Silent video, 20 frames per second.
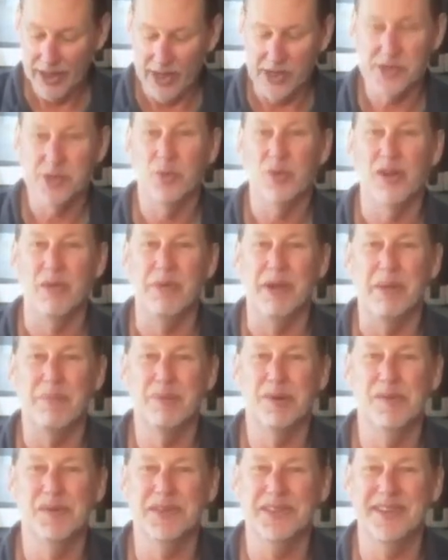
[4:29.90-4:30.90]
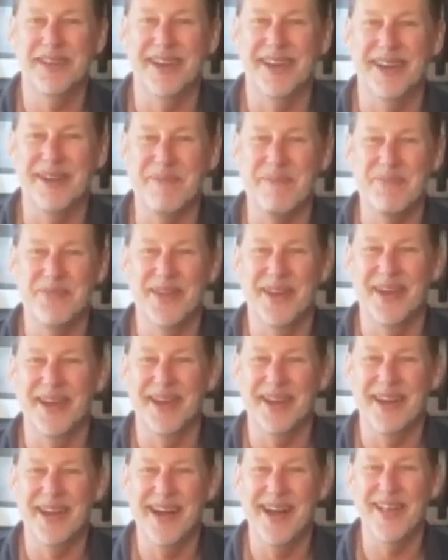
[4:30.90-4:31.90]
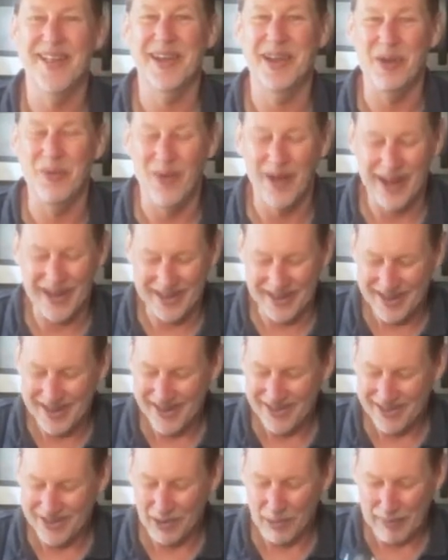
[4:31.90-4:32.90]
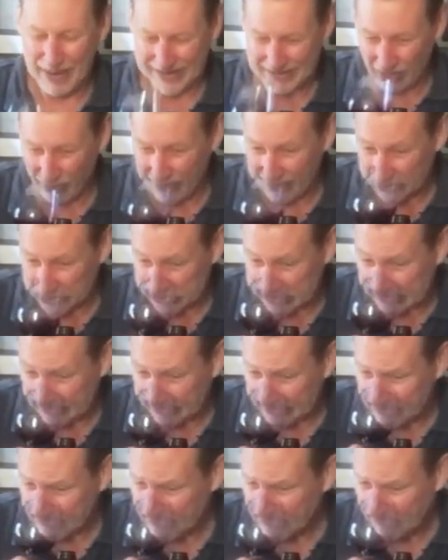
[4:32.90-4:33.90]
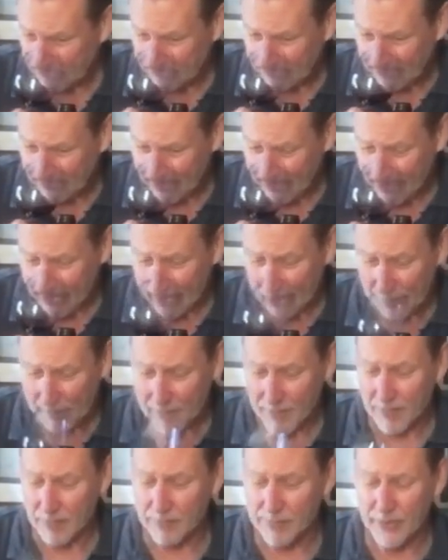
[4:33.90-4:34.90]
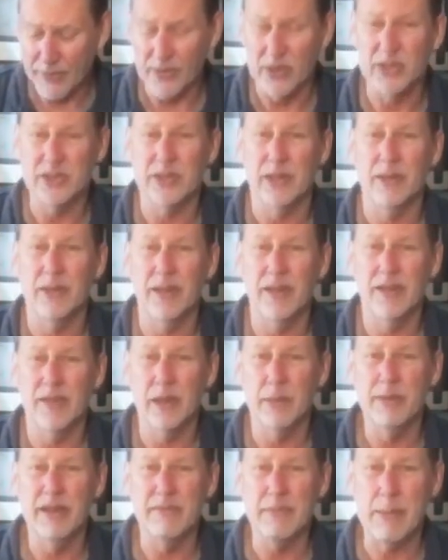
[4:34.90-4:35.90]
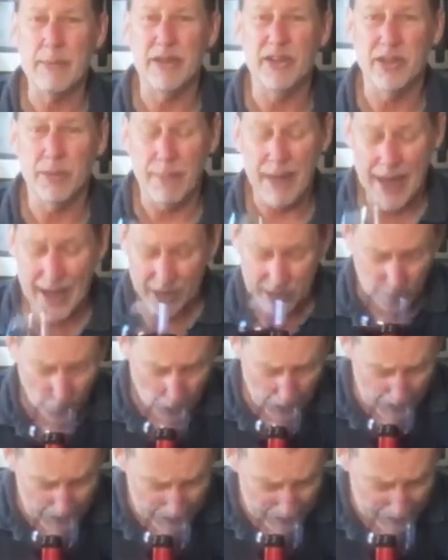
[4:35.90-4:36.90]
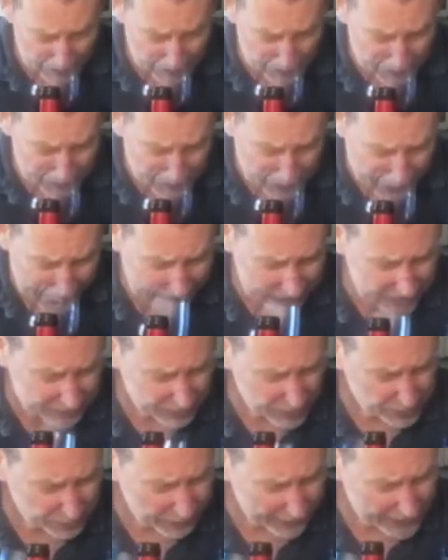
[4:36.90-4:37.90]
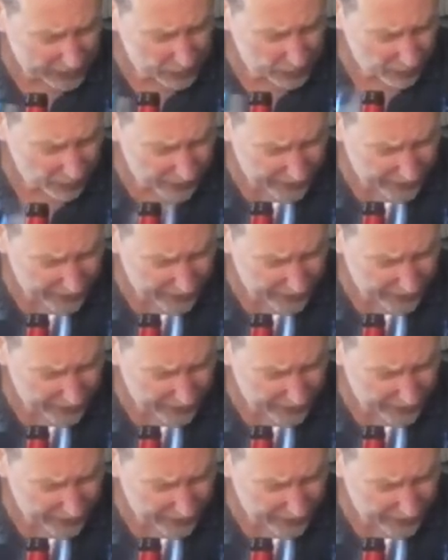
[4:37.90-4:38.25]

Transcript: gosh, would have been a perfect uh, uh, holiday wine going back to Thanksgiving. Um, but there's a little bit of maybe tobacco and some spice with